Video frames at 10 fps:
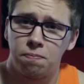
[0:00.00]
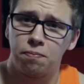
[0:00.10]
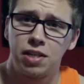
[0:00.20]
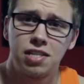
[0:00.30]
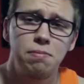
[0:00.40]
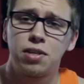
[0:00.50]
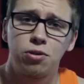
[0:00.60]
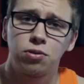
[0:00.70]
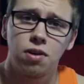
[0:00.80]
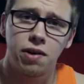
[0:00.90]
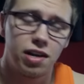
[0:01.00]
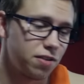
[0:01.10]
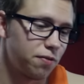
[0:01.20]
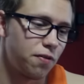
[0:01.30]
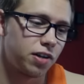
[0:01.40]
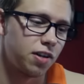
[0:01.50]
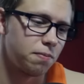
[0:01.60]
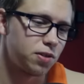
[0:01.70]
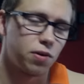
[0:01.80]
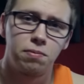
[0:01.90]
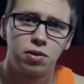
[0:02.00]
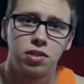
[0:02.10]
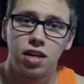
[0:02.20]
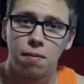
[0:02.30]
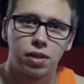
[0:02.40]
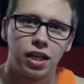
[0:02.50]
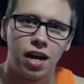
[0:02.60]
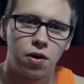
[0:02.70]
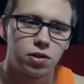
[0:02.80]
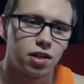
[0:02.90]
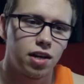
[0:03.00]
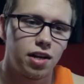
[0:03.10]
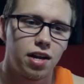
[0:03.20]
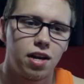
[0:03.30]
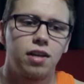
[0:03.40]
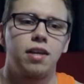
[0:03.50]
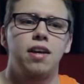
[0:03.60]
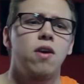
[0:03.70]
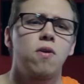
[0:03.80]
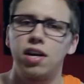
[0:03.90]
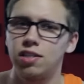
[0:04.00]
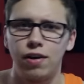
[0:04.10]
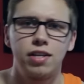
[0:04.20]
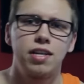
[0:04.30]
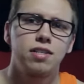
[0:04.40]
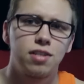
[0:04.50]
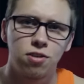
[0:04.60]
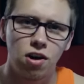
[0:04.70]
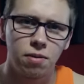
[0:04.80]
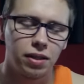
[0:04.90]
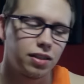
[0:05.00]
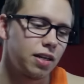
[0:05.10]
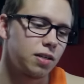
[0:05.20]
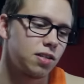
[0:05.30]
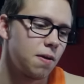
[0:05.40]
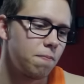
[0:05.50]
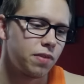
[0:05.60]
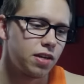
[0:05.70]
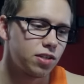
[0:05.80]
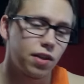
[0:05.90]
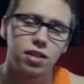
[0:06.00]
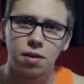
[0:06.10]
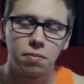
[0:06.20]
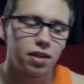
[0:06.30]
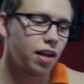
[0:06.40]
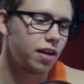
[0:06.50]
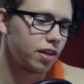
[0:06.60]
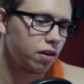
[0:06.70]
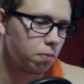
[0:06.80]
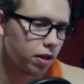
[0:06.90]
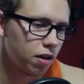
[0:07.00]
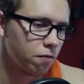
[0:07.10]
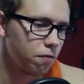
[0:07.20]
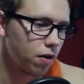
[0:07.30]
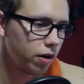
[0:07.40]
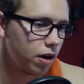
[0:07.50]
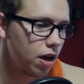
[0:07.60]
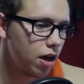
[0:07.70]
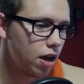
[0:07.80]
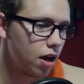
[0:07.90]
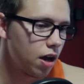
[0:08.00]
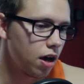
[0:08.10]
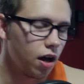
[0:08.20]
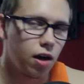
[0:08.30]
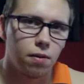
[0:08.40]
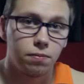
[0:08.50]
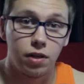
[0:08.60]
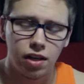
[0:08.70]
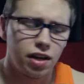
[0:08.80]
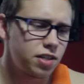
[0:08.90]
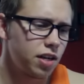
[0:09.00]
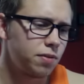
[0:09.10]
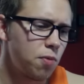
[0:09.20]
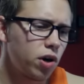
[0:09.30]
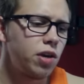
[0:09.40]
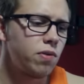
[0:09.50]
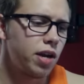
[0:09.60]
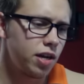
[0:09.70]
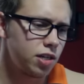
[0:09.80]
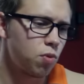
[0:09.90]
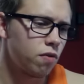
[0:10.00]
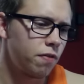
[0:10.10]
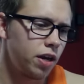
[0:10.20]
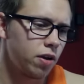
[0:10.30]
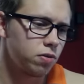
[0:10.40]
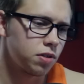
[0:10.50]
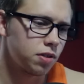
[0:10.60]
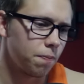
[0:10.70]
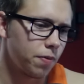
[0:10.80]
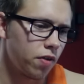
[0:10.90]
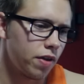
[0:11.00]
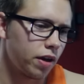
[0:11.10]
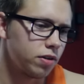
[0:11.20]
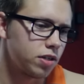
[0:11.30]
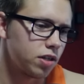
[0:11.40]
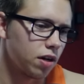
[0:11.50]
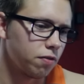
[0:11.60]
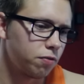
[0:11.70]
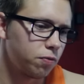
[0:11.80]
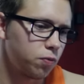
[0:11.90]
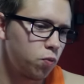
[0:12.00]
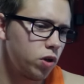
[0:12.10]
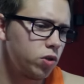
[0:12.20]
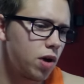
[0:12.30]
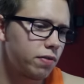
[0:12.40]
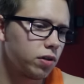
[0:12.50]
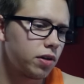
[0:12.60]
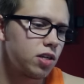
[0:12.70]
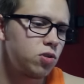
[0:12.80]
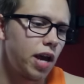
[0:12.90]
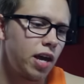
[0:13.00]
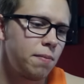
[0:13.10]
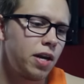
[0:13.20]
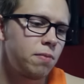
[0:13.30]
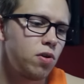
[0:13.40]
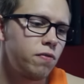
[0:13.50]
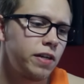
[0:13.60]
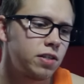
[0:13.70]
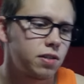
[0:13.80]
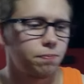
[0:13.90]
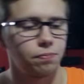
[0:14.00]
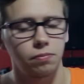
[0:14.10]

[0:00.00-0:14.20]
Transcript: my sleep schedule's all kinds of fucked up, so I'm usually up late hours at night and I get all kinds of ideas to talk about things. So that's something that I think could be a lot of fun. And like I said, more Q&As, more videos, all that good stuff. Will you ever look into animated movies?